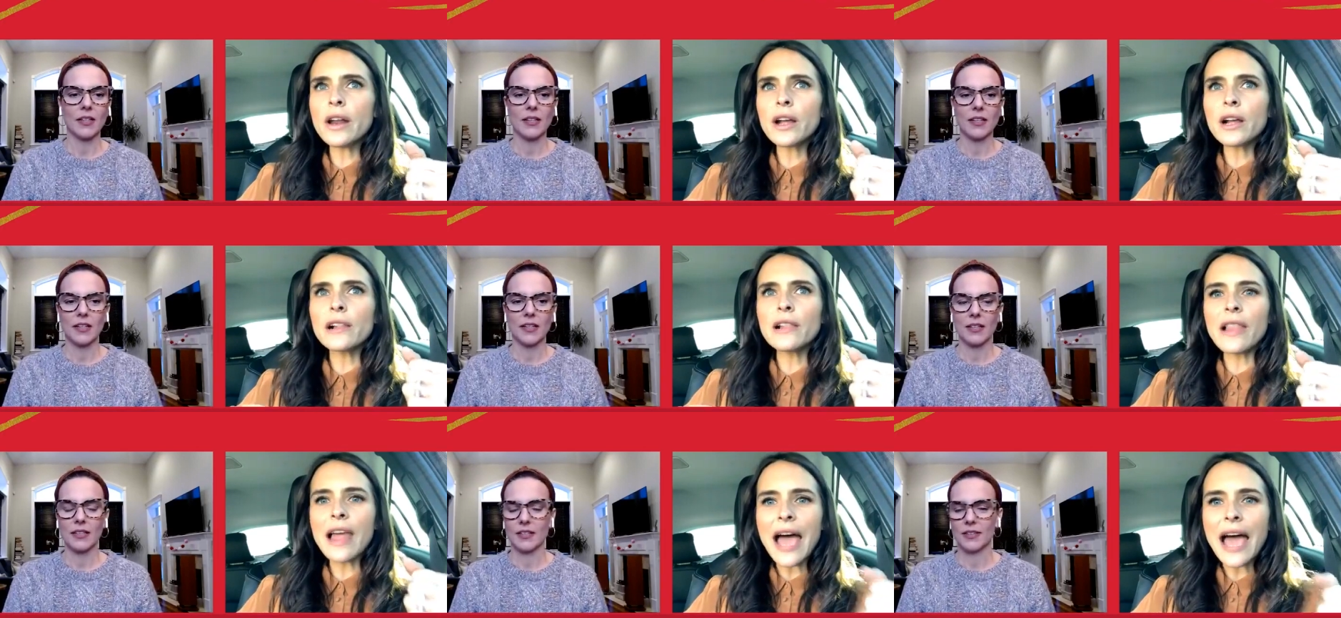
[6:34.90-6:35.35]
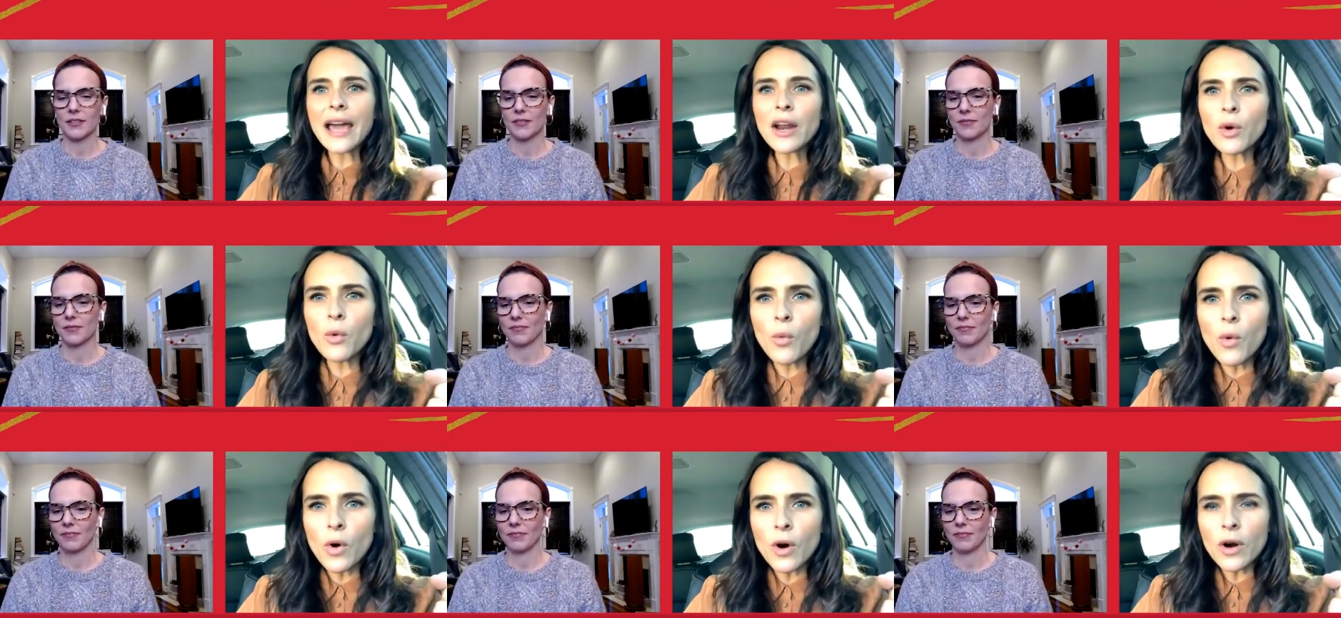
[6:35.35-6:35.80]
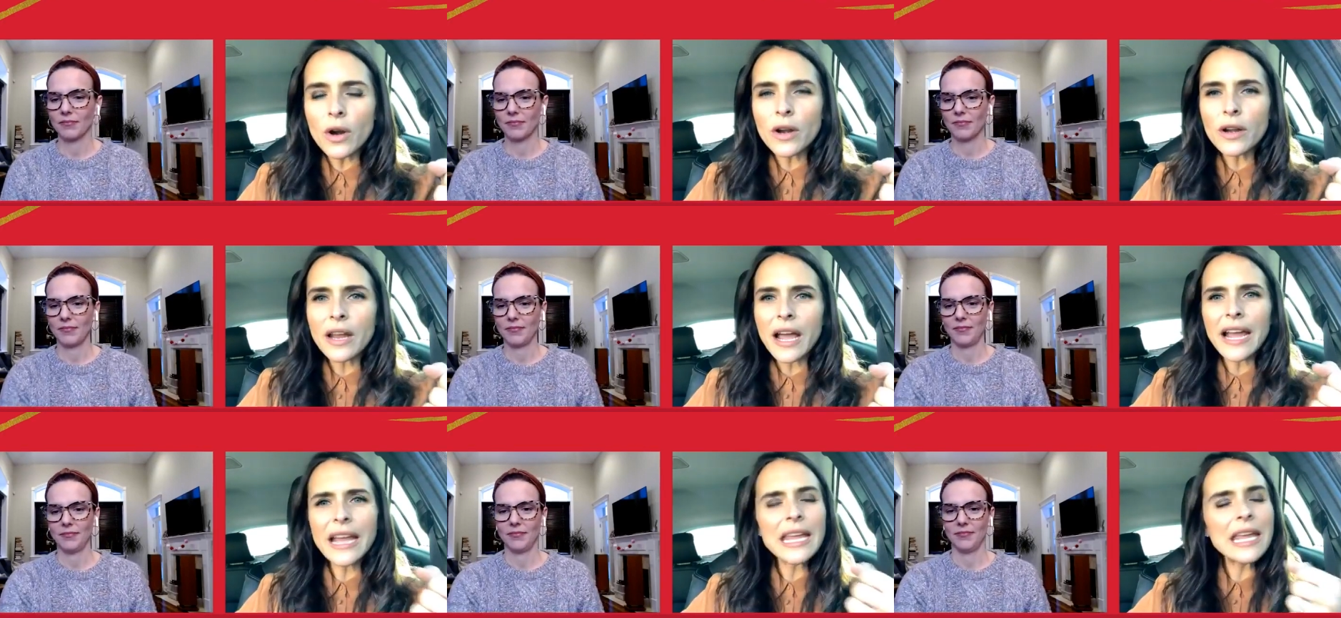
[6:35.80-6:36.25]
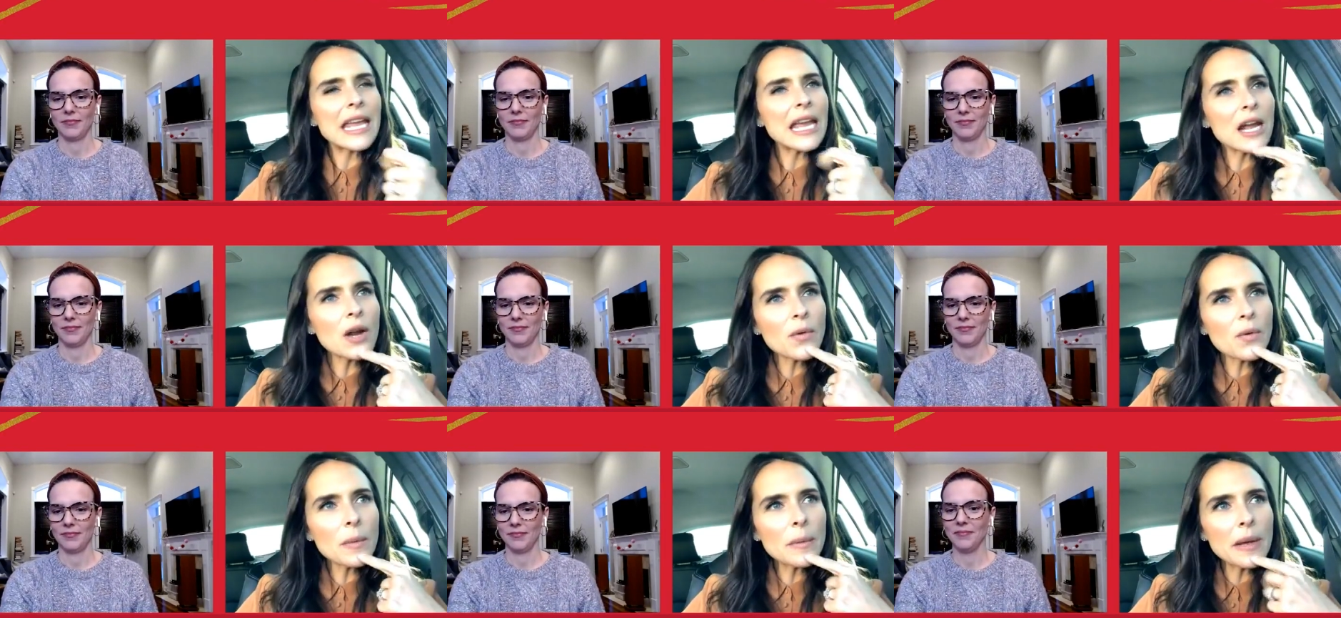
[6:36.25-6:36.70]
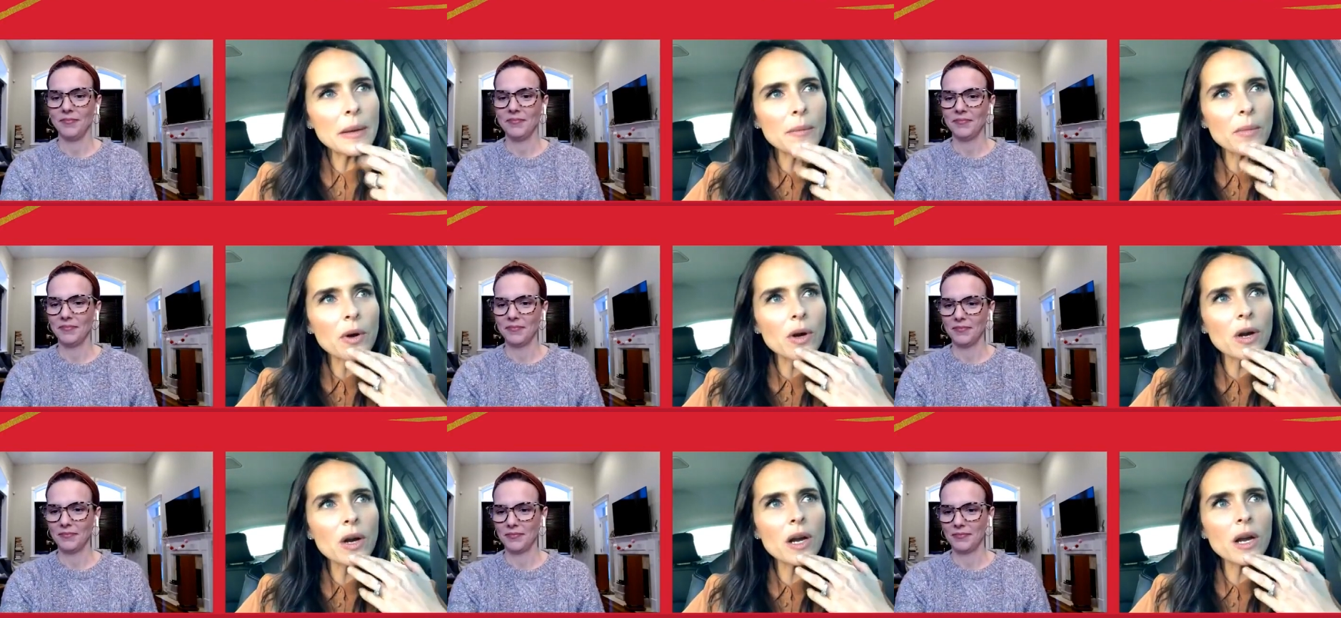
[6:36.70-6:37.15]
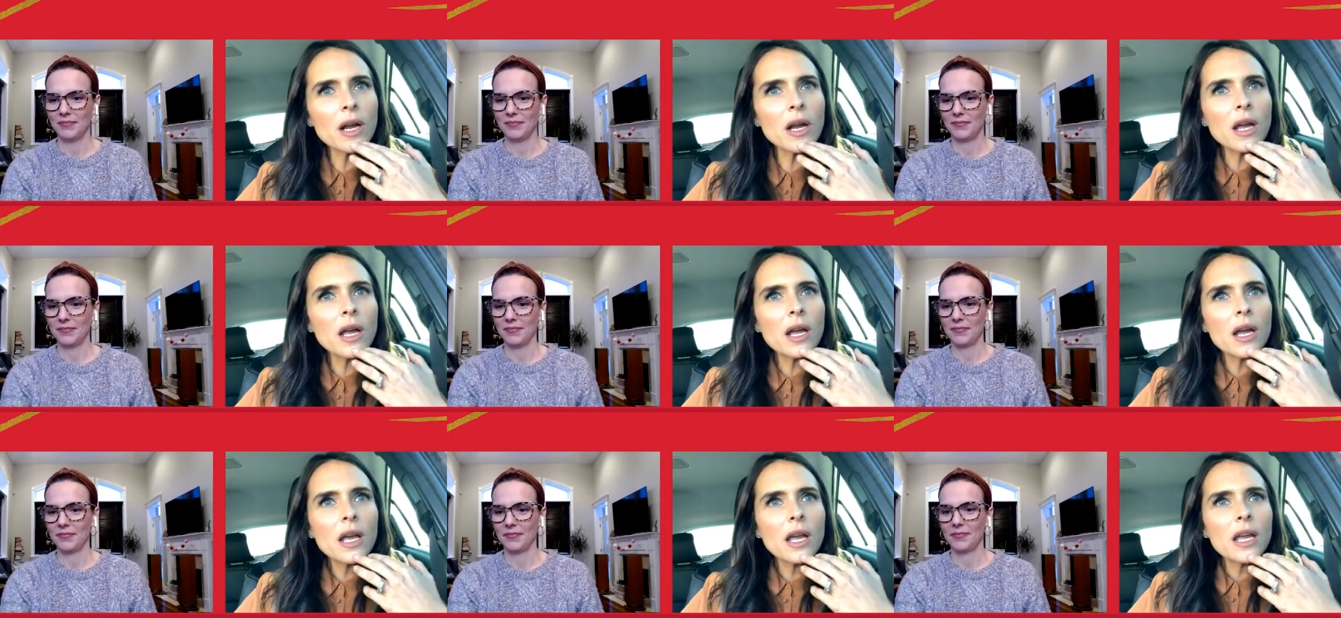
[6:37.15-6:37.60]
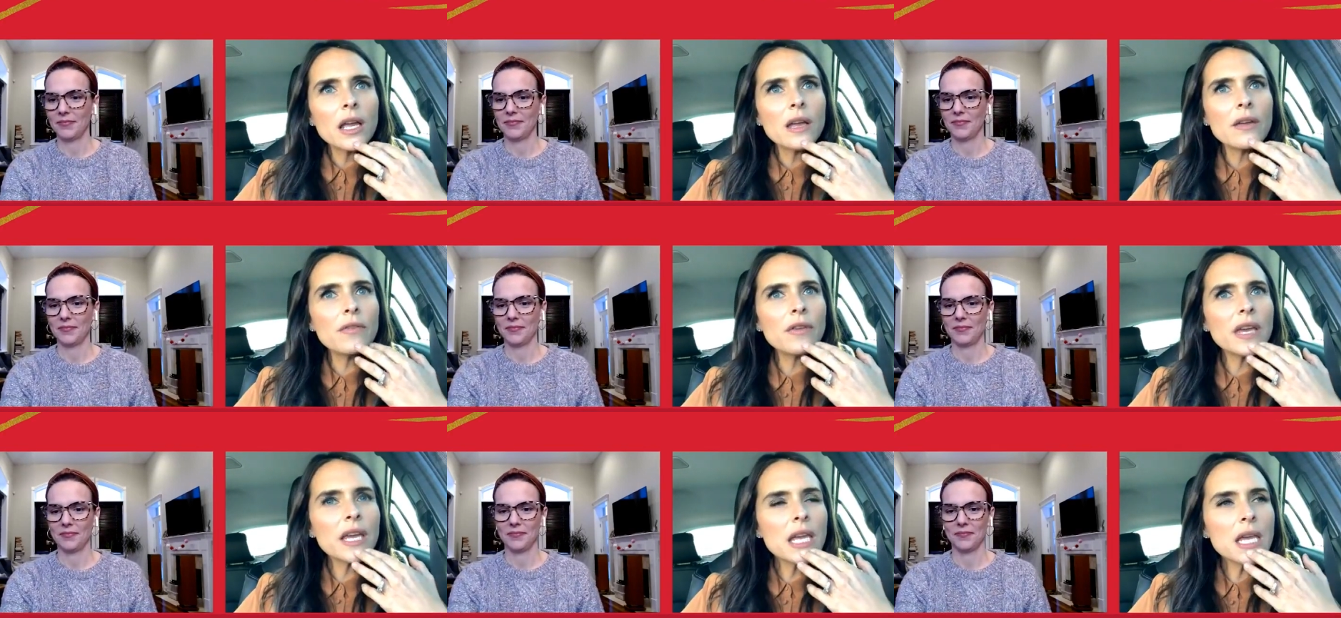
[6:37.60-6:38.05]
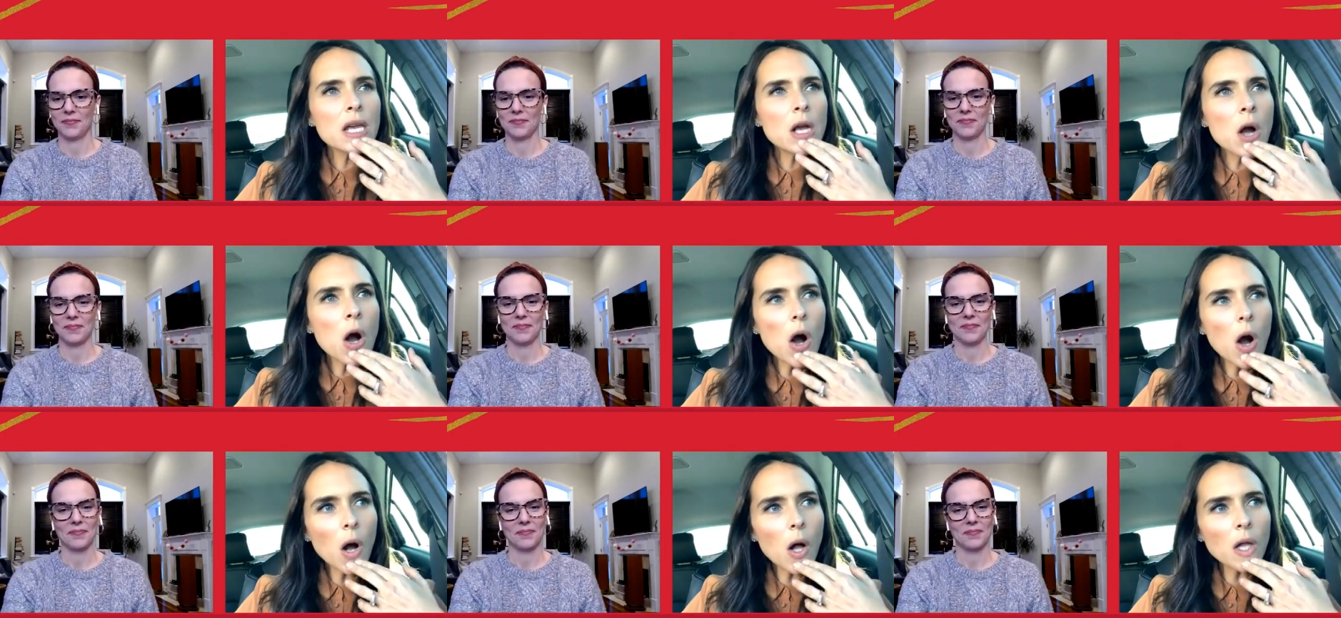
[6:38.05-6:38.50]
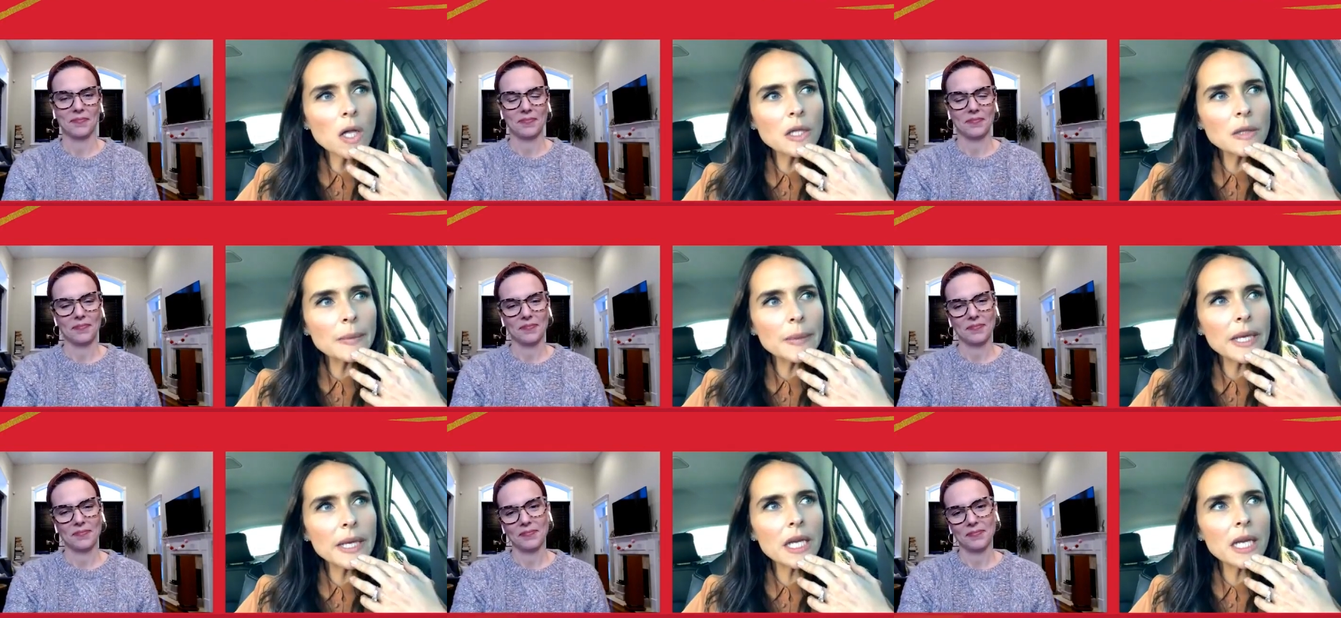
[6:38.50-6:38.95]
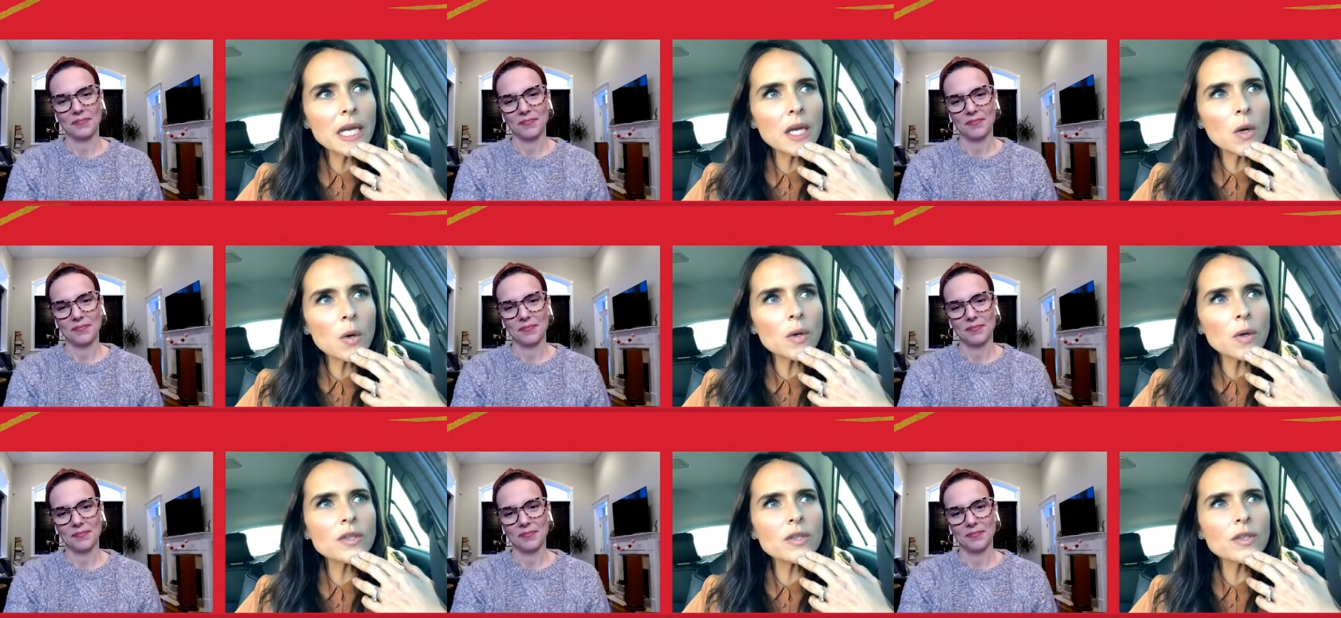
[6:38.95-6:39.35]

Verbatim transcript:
Speaker 1: a GLAD award, I can't mm-hmm. remember mm-hmm. if he called me or